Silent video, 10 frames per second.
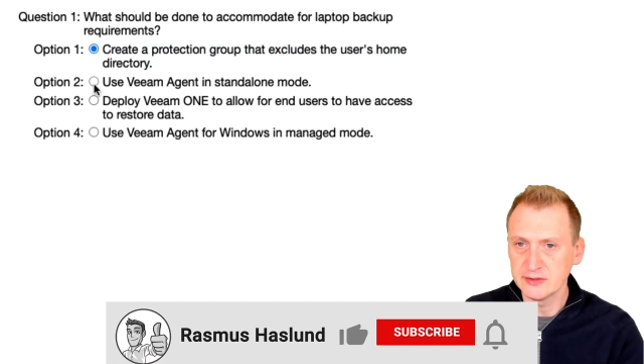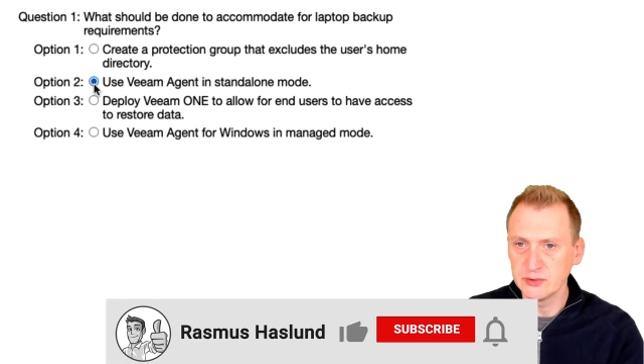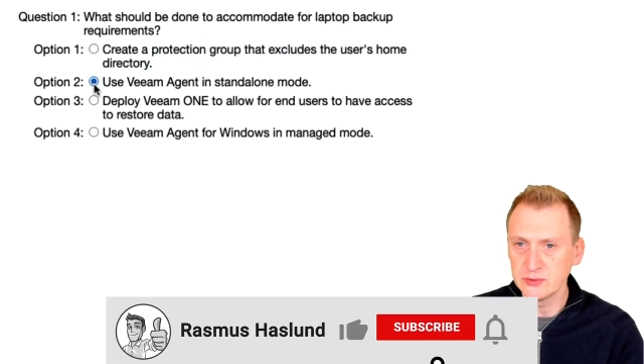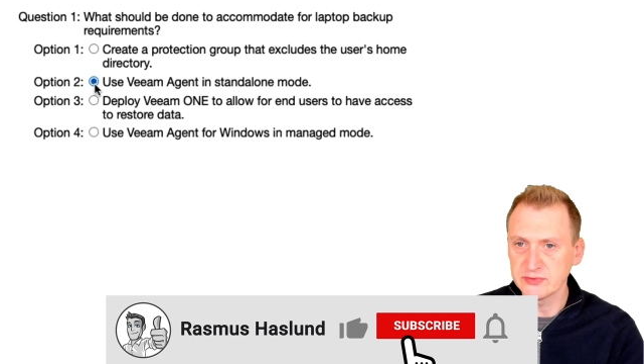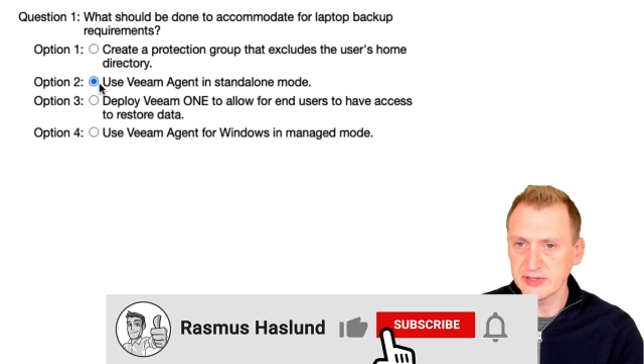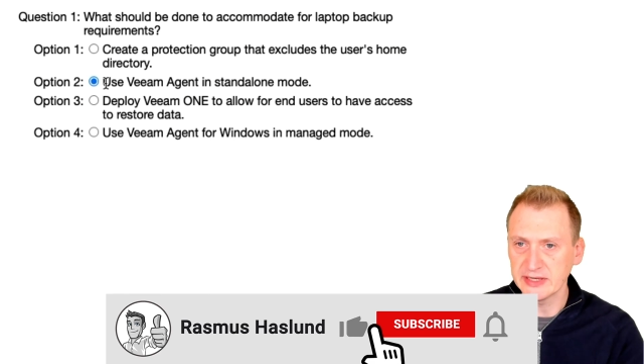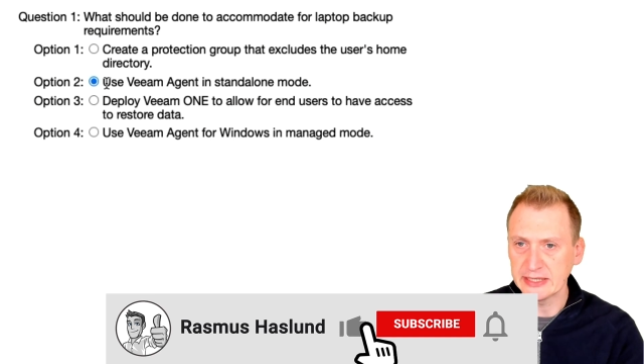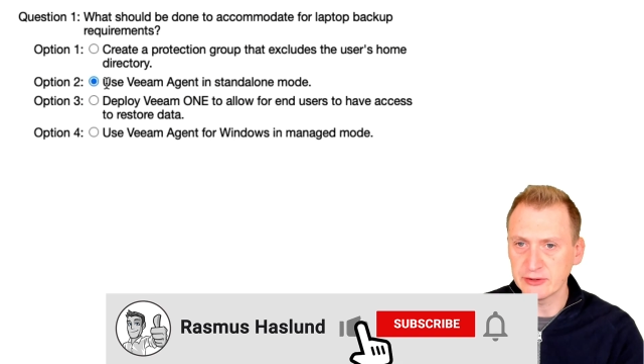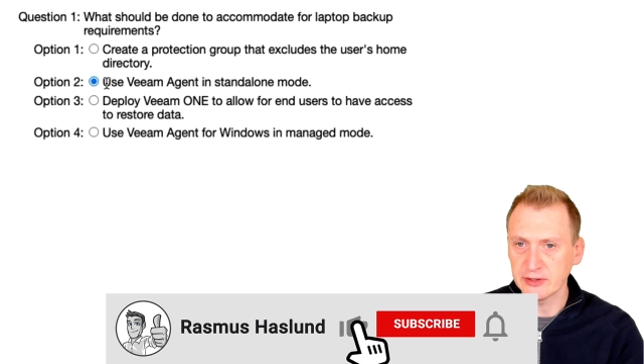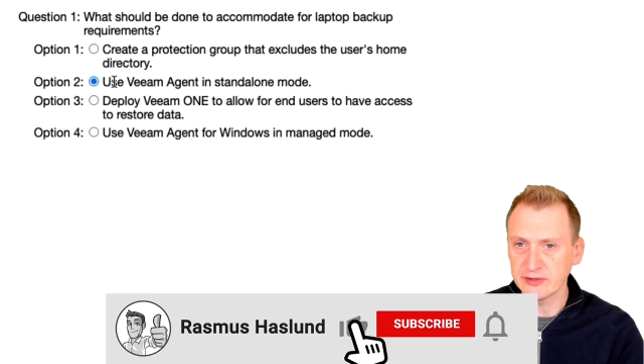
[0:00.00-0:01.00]
Use
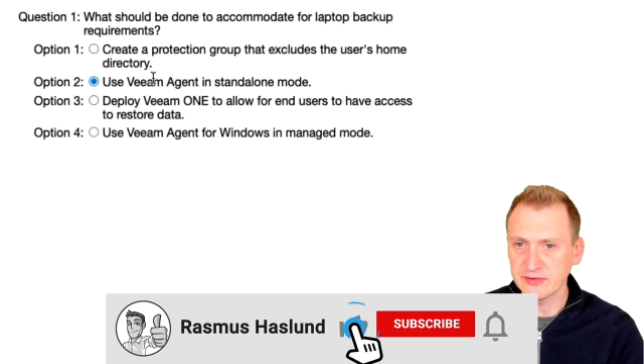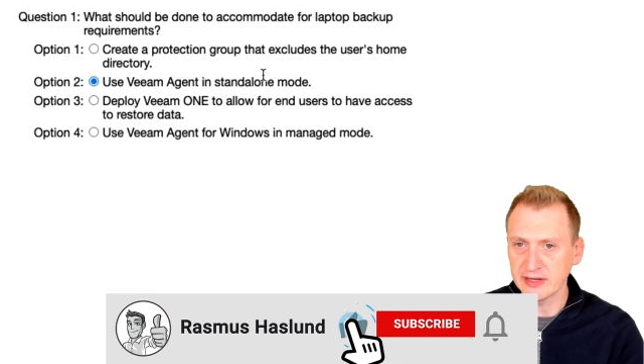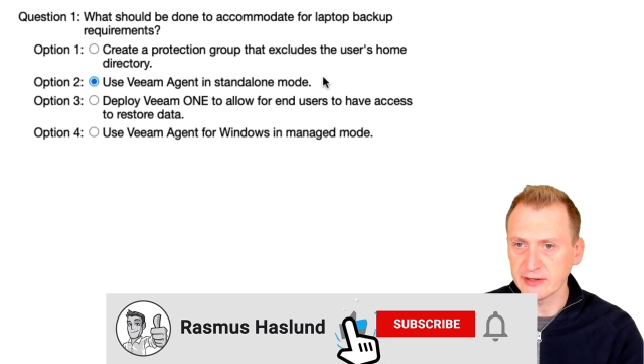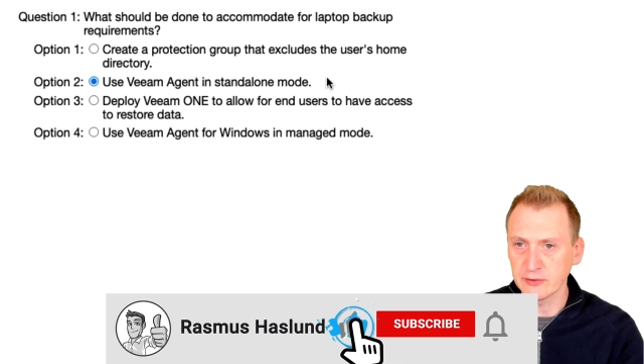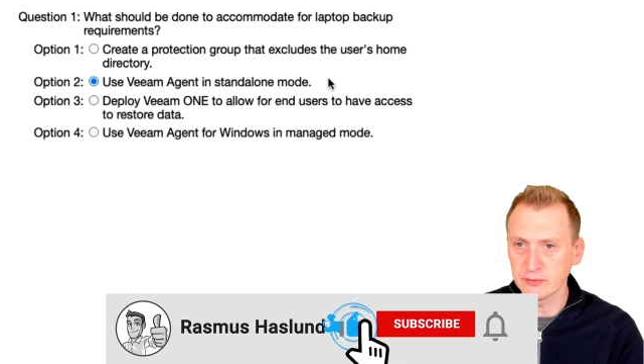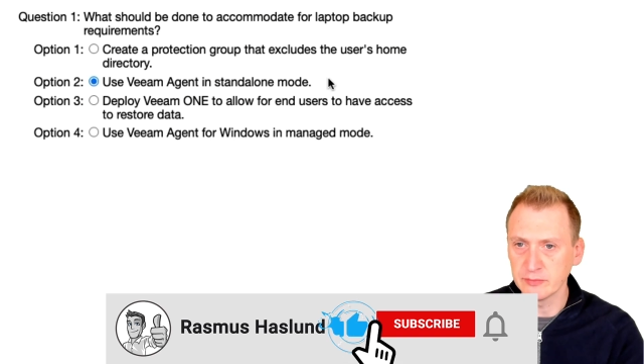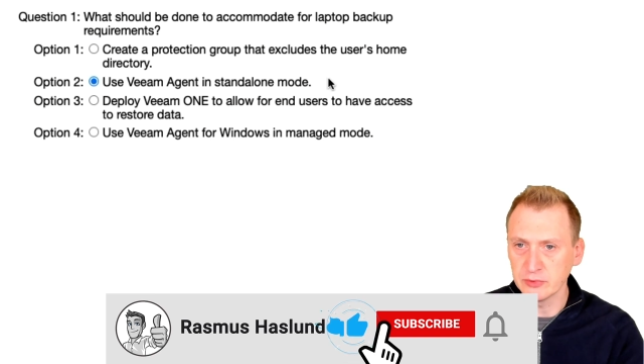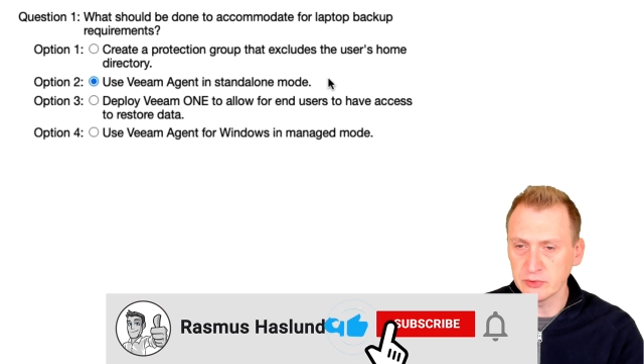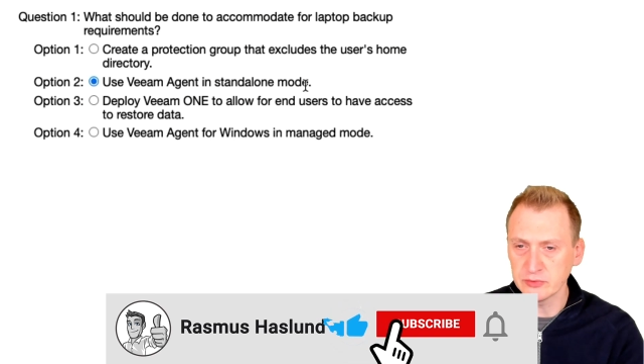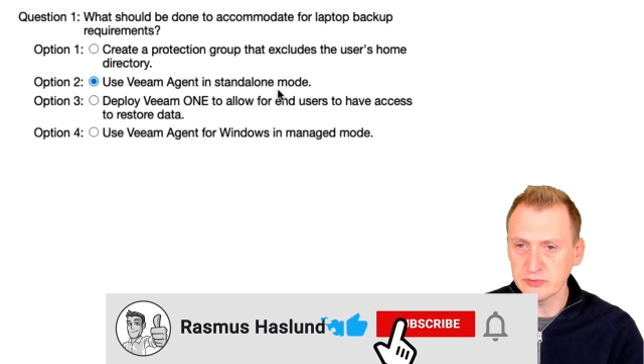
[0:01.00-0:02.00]
agent in standalone
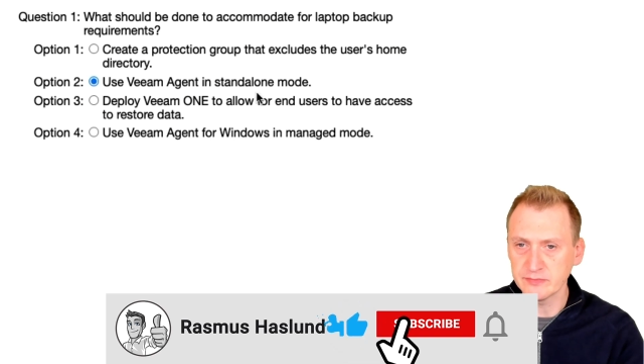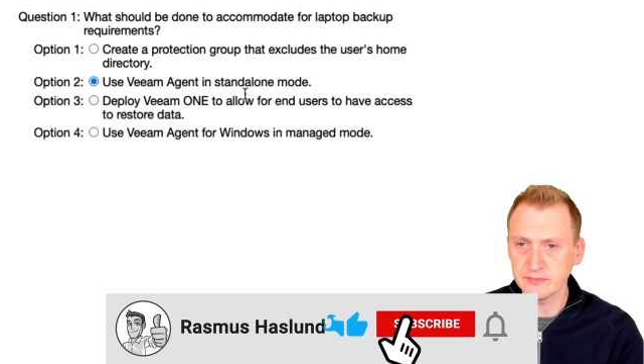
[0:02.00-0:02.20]
mode.